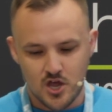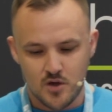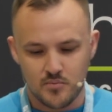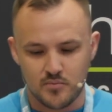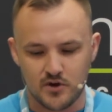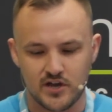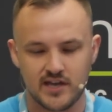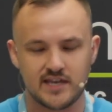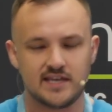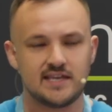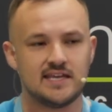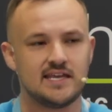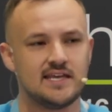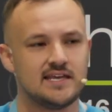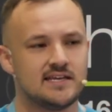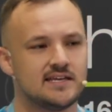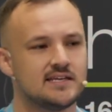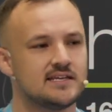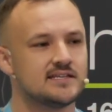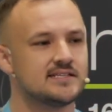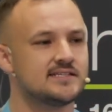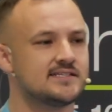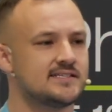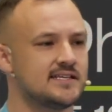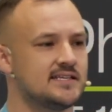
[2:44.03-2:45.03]
But he
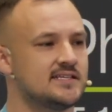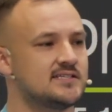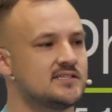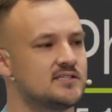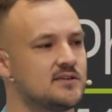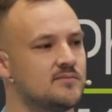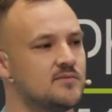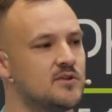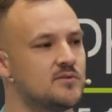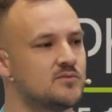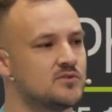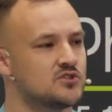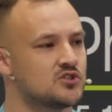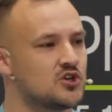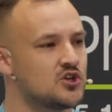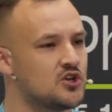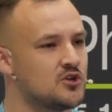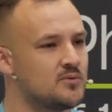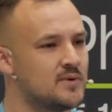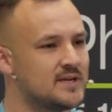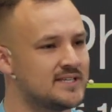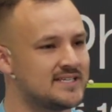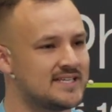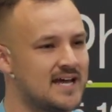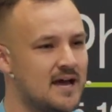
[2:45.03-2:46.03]
needed a system that was going
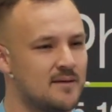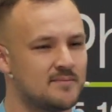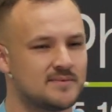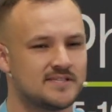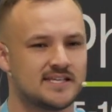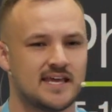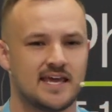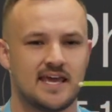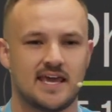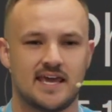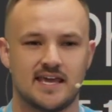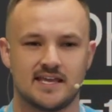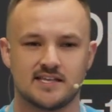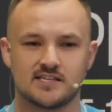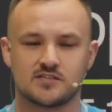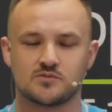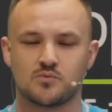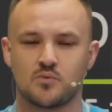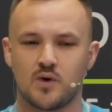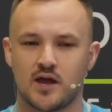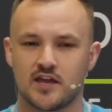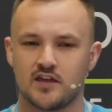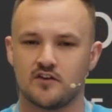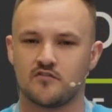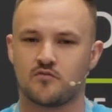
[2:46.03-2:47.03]
to adapt to his
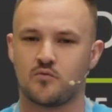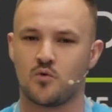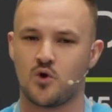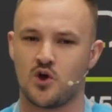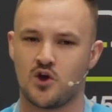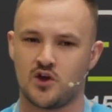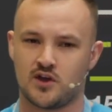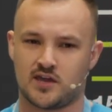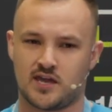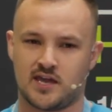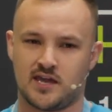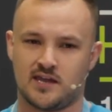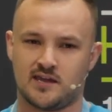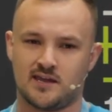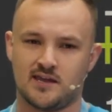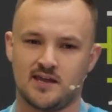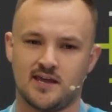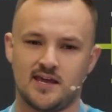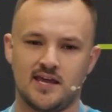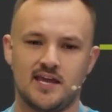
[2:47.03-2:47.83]
way of working.